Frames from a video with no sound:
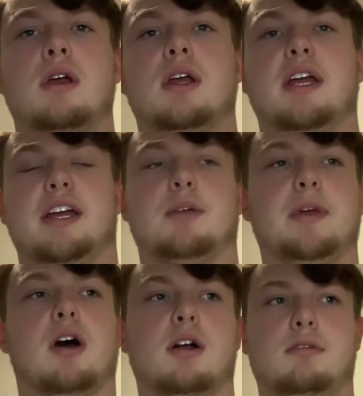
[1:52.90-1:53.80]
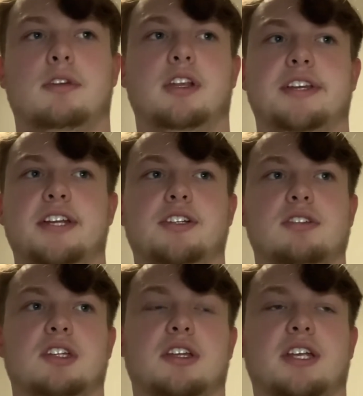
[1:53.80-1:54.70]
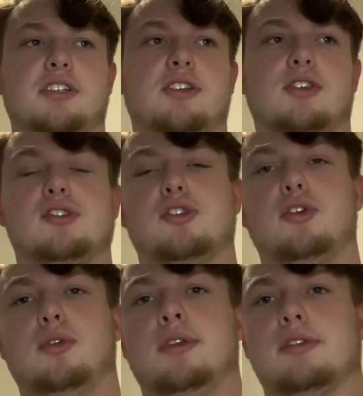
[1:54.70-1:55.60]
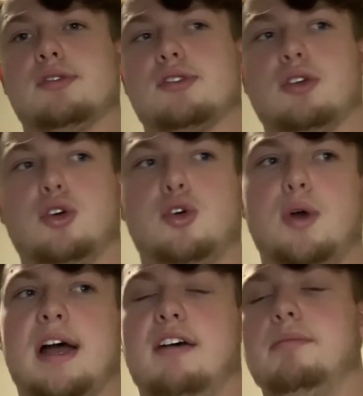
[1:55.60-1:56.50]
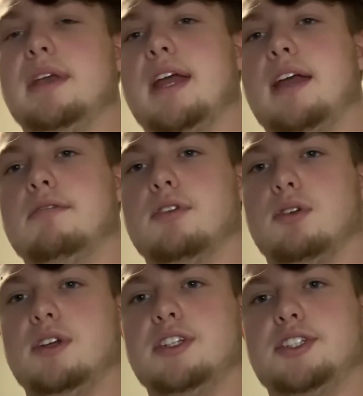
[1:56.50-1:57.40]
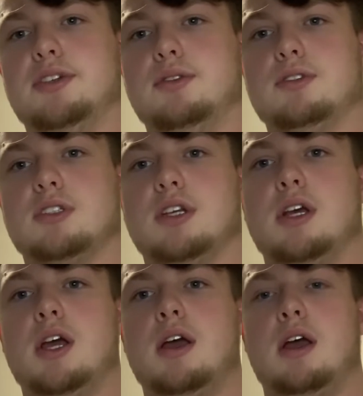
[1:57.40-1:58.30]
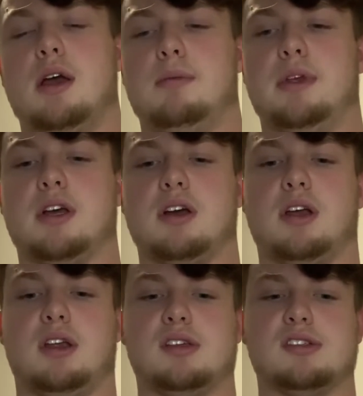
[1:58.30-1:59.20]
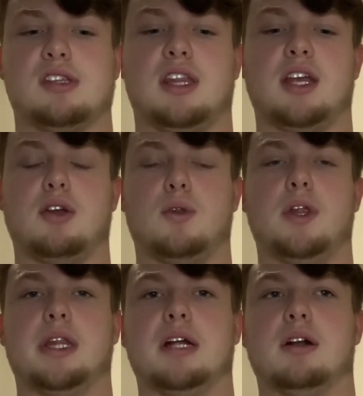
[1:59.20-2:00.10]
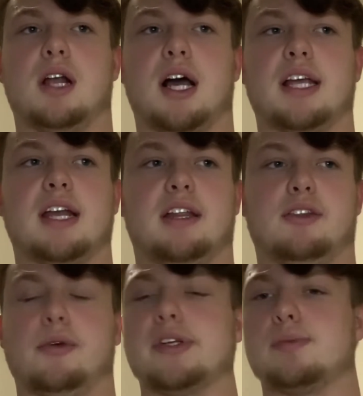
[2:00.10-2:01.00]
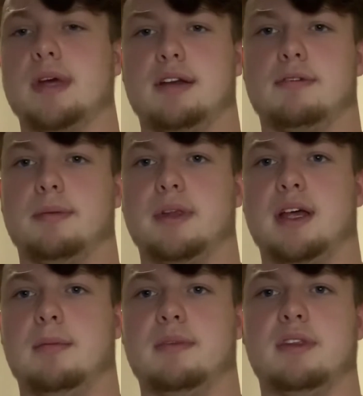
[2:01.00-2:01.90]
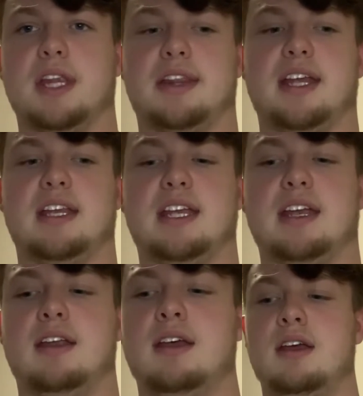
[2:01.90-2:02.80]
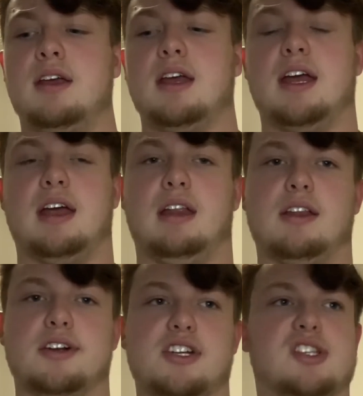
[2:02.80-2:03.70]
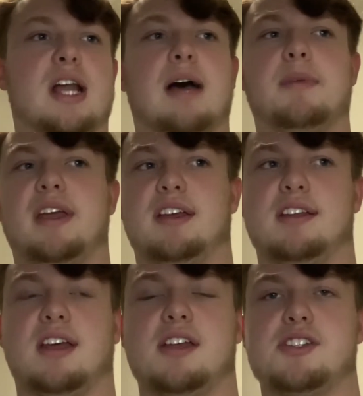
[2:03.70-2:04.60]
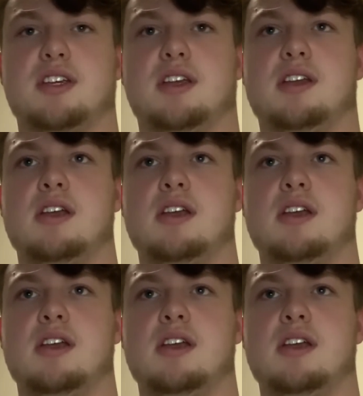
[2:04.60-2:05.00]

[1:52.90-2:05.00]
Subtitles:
It can be hard for the teachers to teach the students who have behavioral issues because they know that they're not getting the respect from them that they need, and they're just not paying attention.